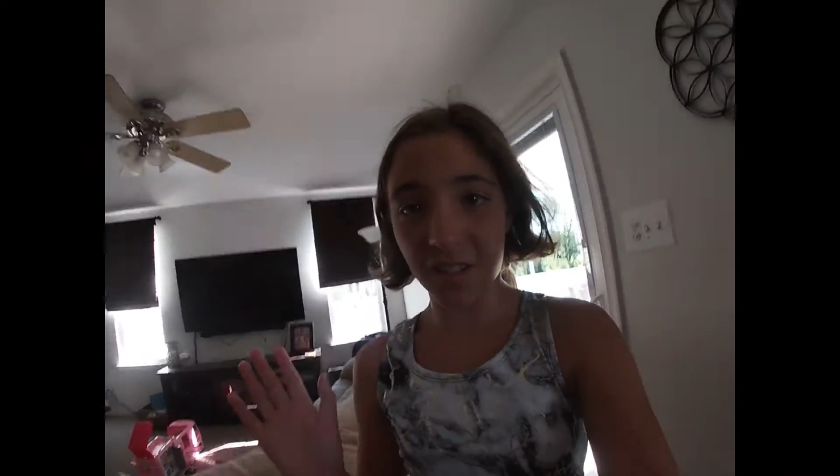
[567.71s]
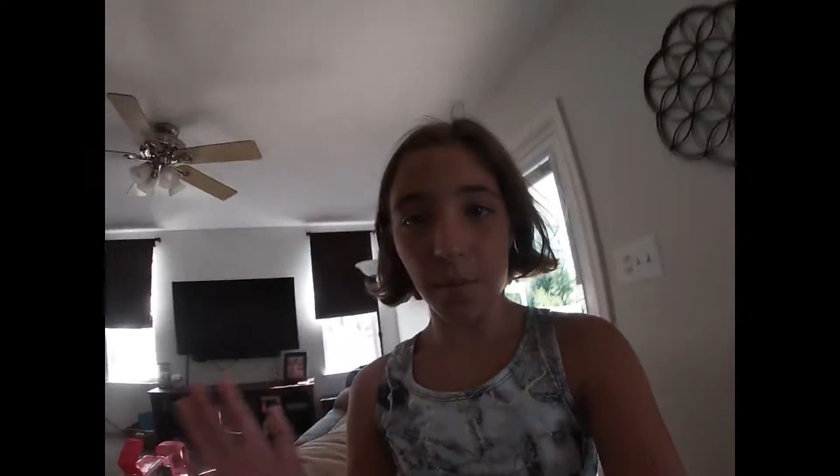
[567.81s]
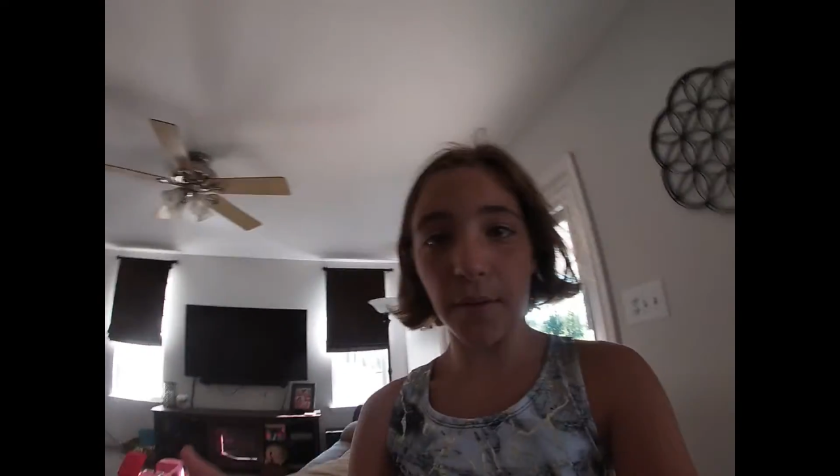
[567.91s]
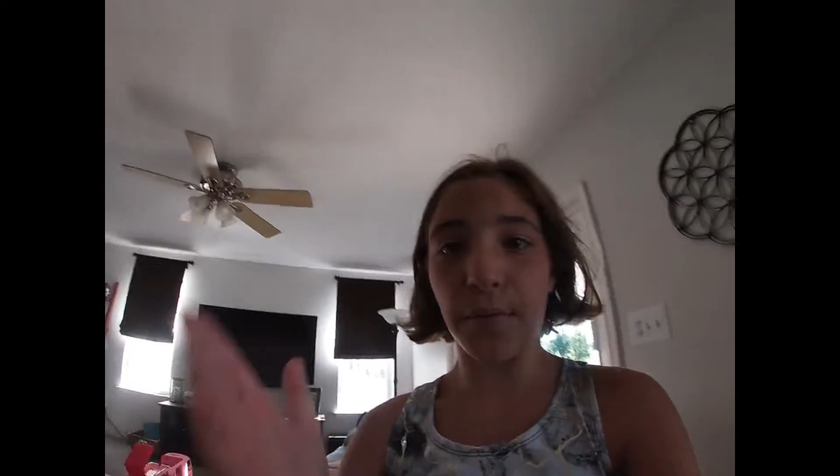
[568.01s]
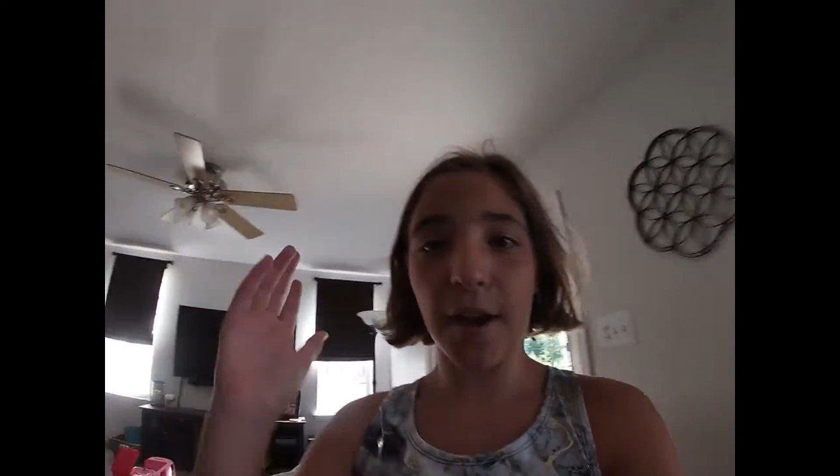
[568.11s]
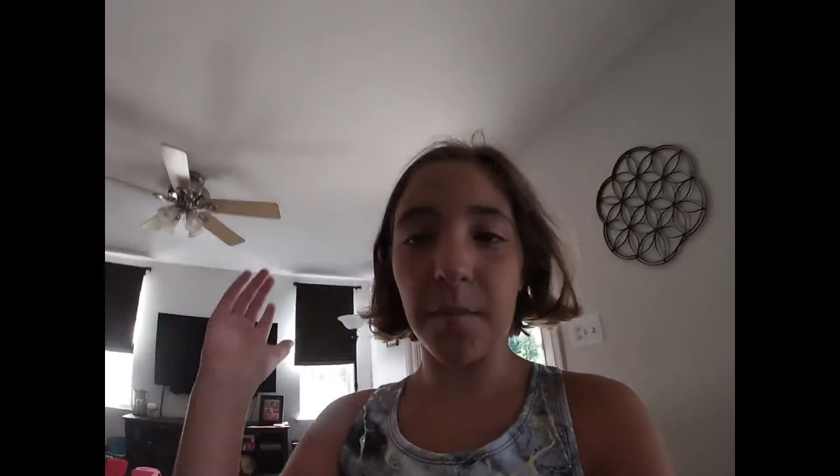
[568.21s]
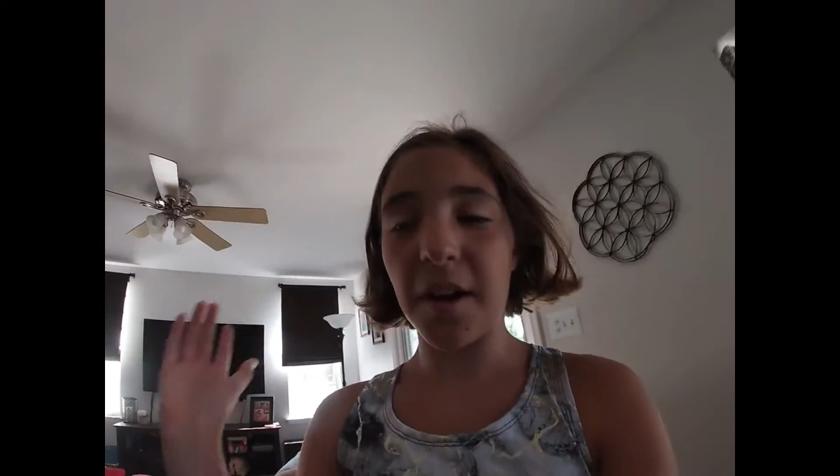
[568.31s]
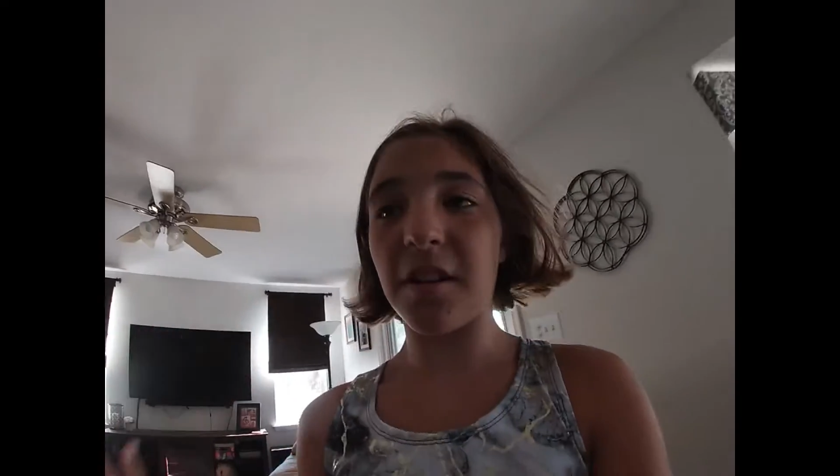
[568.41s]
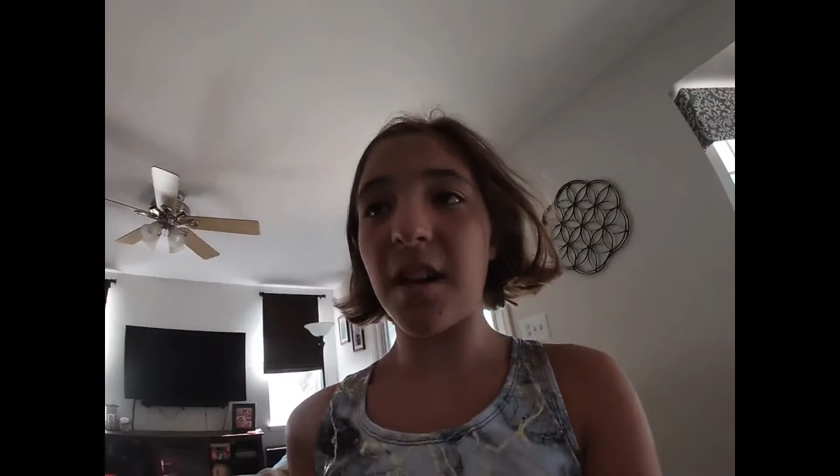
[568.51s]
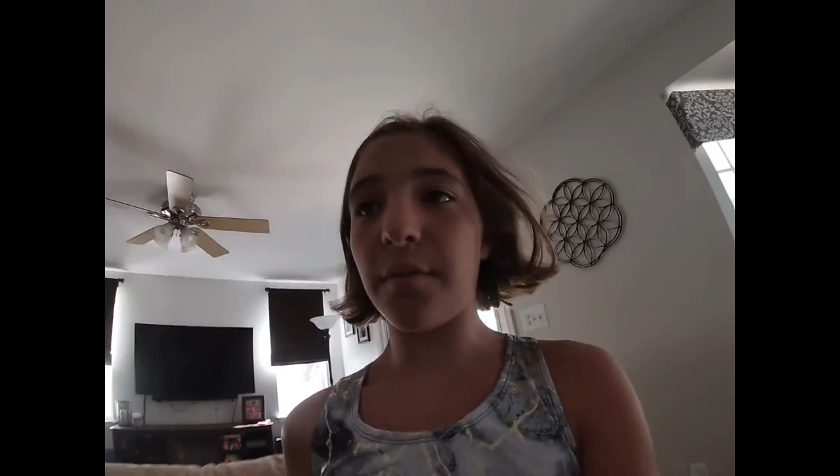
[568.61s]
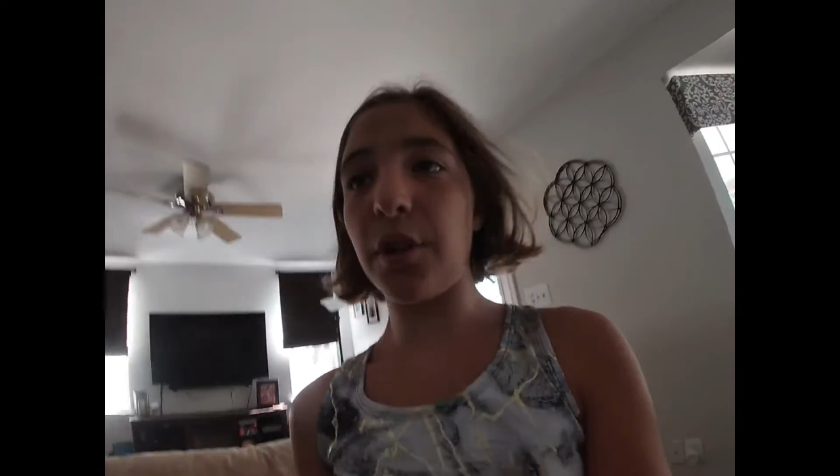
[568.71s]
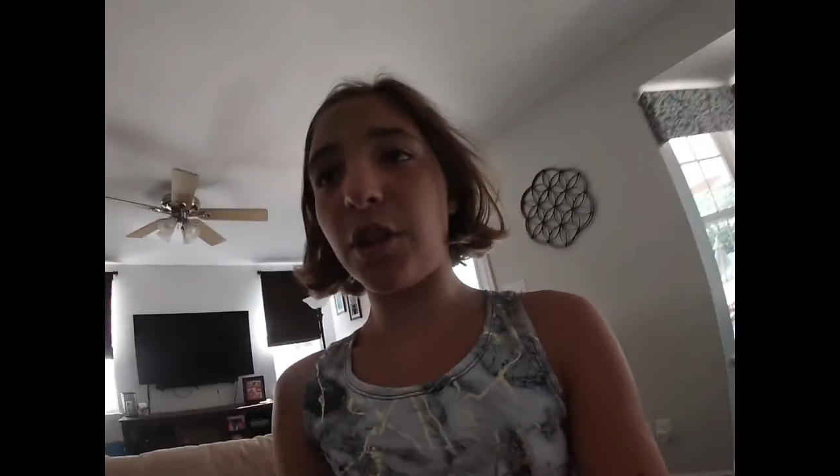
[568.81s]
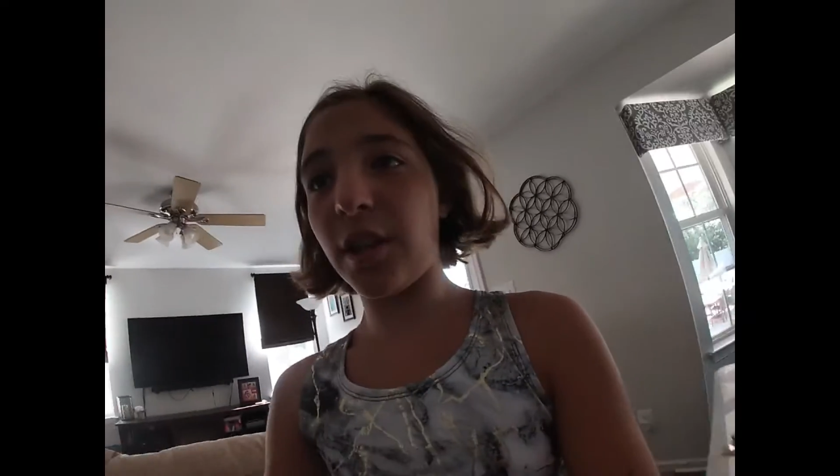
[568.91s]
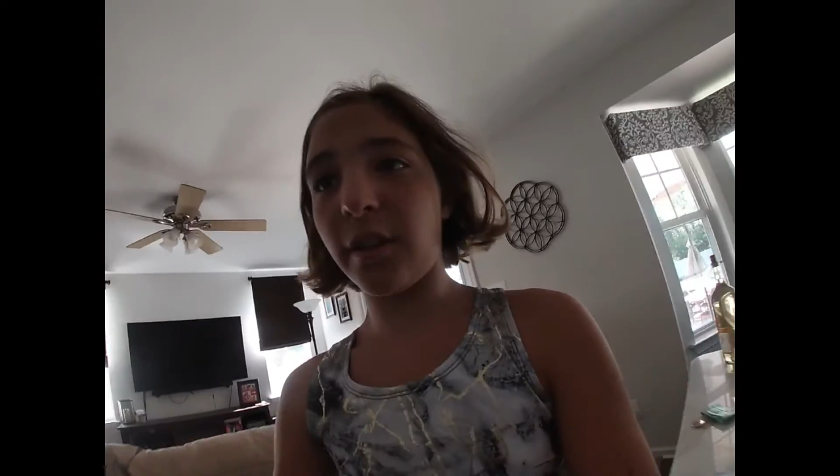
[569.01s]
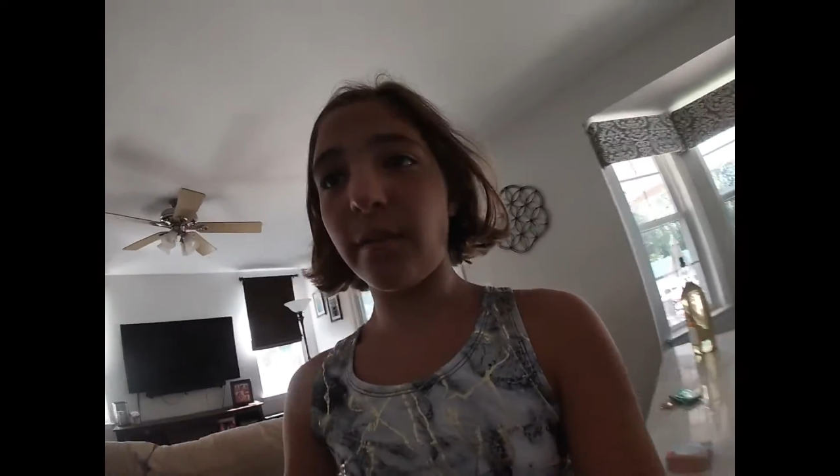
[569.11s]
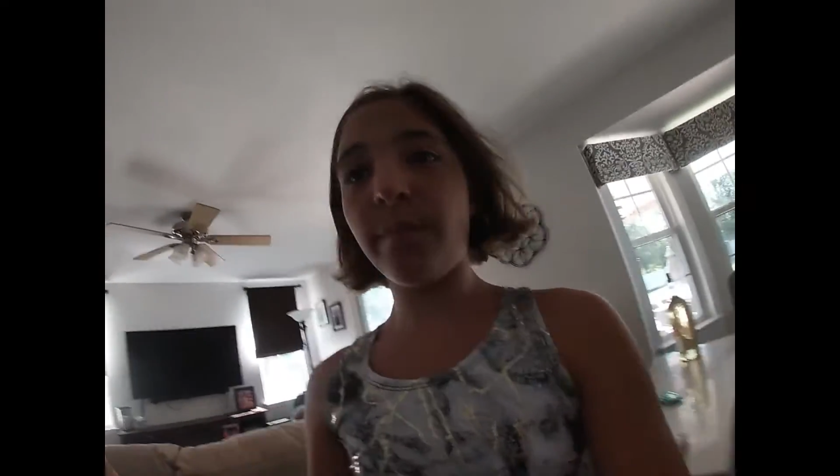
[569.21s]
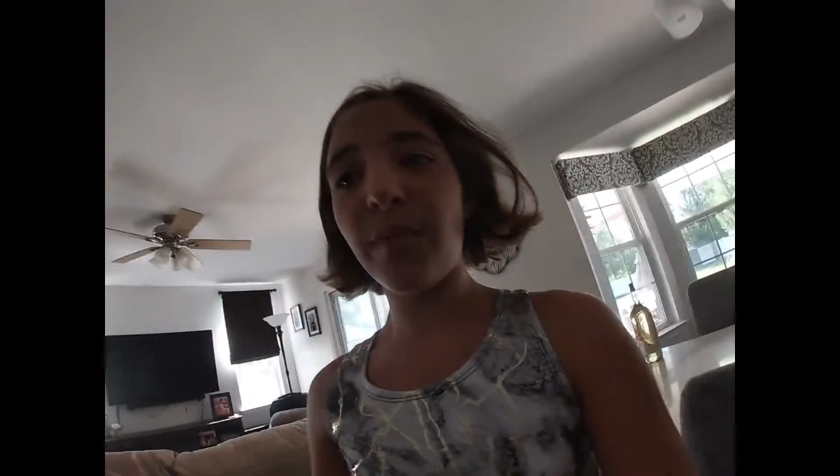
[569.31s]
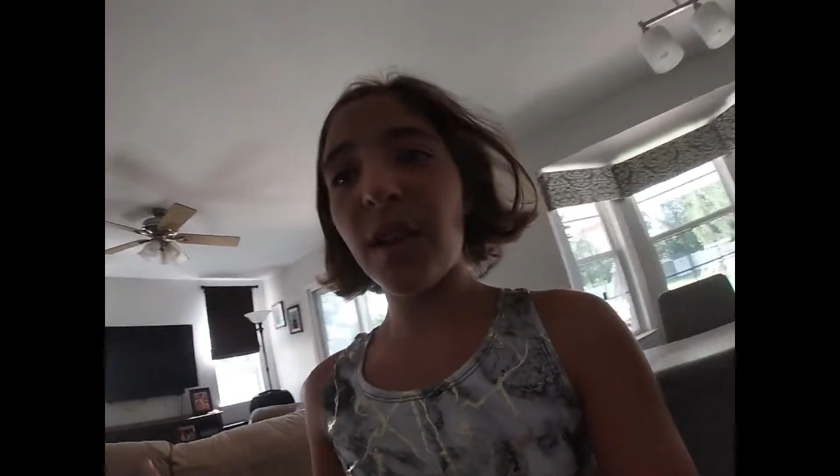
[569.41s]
to send me fan mail and everything.